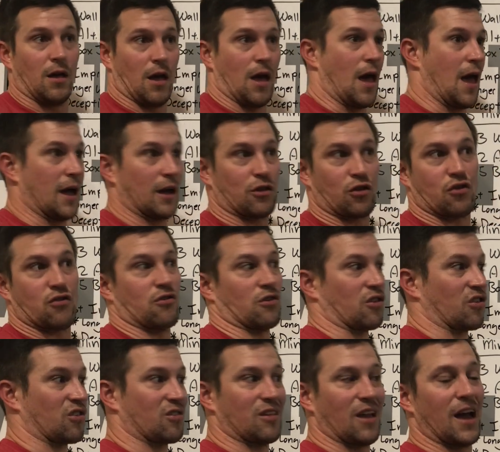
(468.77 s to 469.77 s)
extra
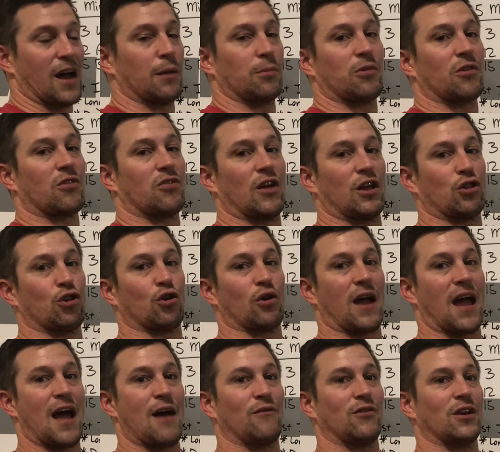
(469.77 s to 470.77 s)
steps that you're
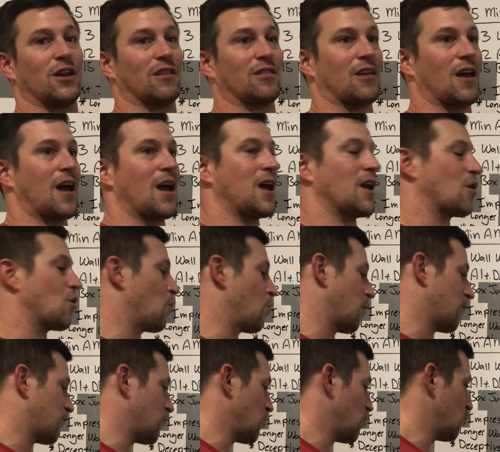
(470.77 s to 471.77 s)
having to take, or
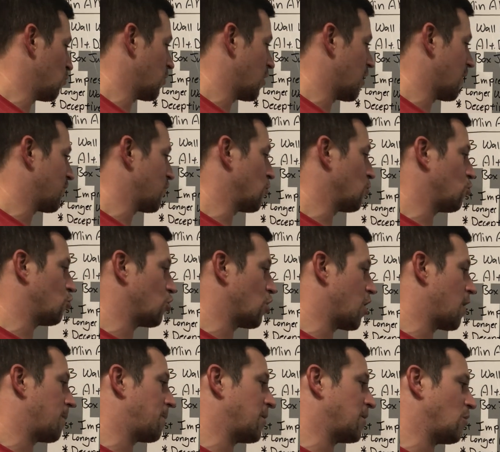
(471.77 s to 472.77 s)
if you
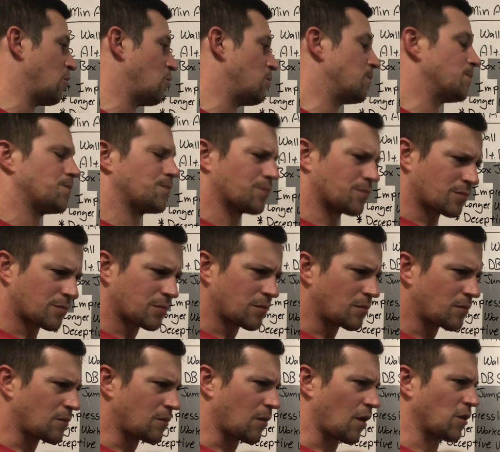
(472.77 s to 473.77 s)
jump and
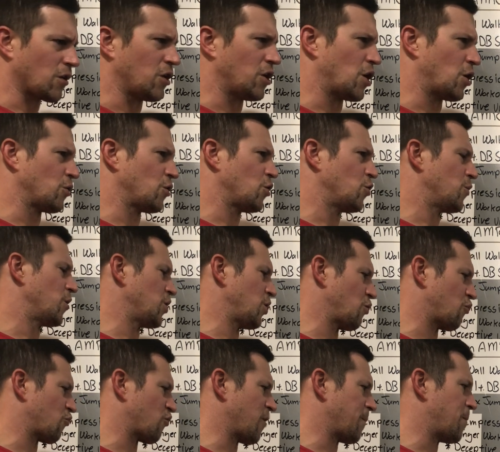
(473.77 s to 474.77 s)
you
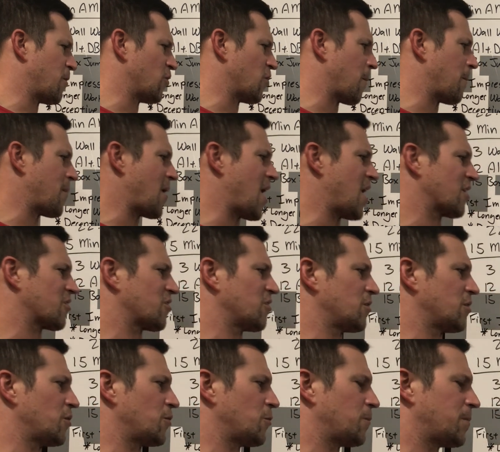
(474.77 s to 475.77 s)
trip on the box a
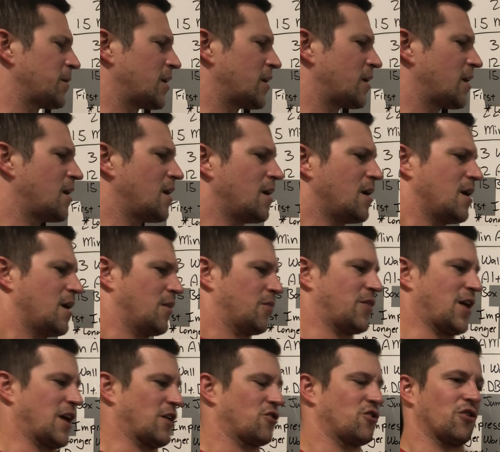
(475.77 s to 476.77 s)
little bit,
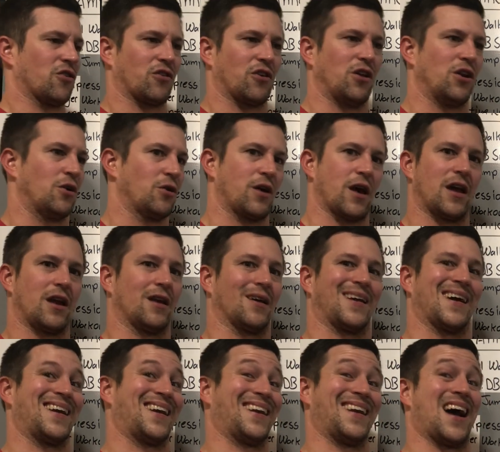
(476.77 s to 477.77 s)
that's just, you know, kind
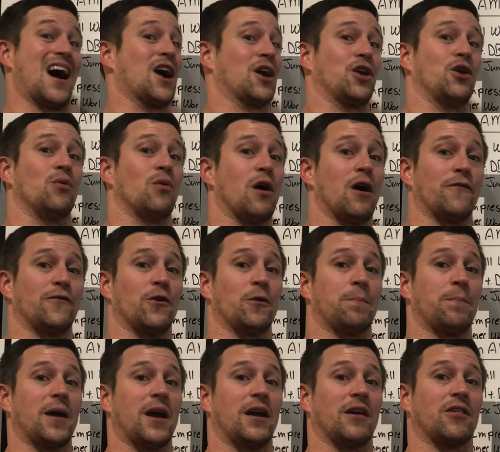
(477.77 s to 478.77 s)
of knock you off your
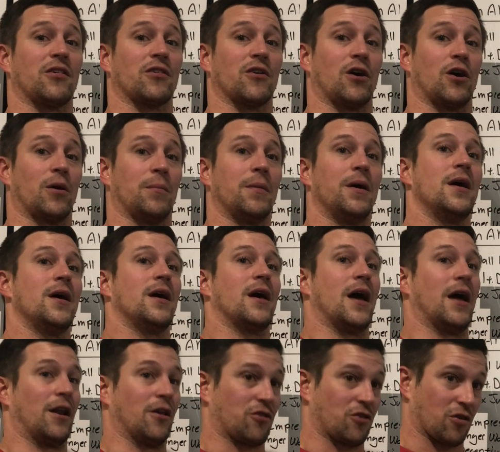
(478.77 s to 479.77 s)
pace some,
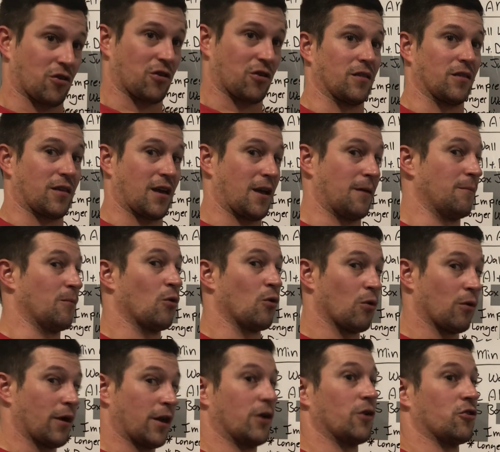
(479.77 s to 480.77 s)
and it's just take
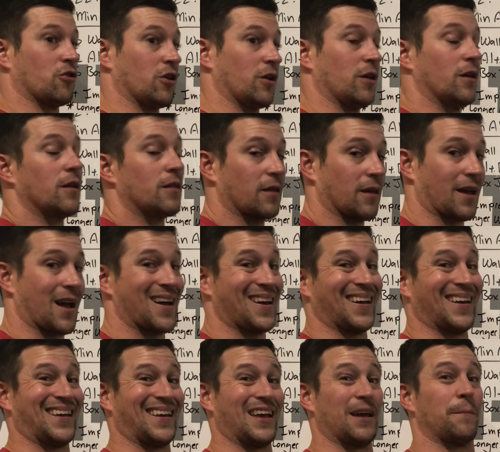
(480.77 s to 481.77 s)
more energy to kind
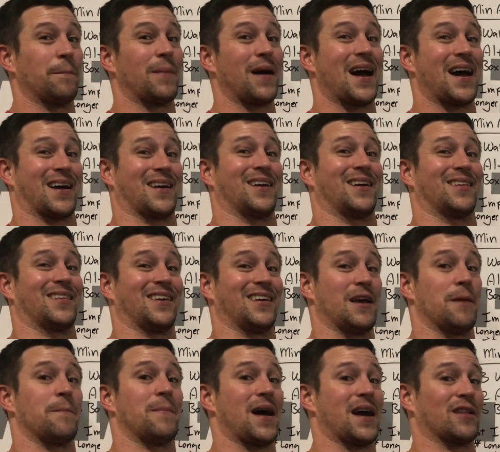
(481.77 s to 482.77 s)
of get back
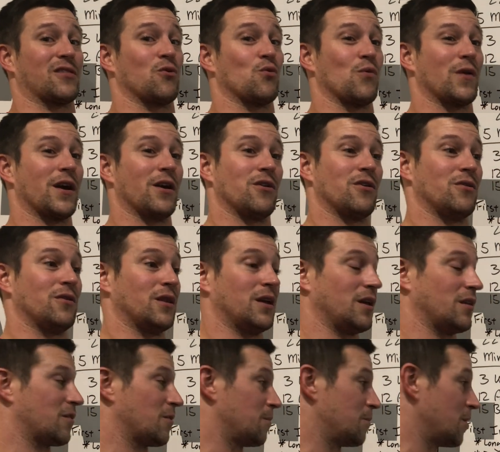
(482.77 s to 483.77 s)
to where you
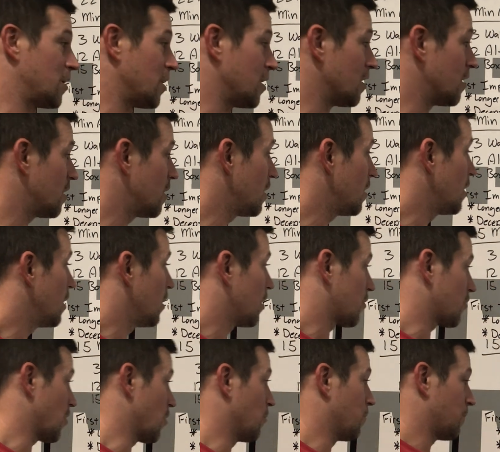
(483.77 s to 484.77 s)
need to be.
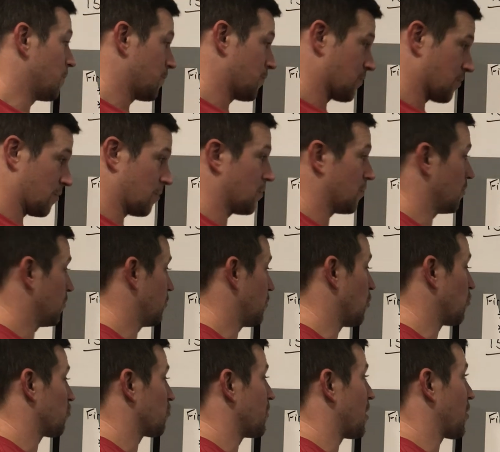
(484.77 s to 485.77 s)
So
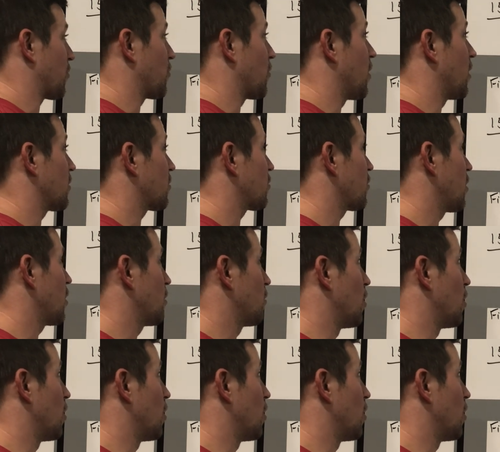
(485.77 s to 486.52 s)
those are my thoughts there.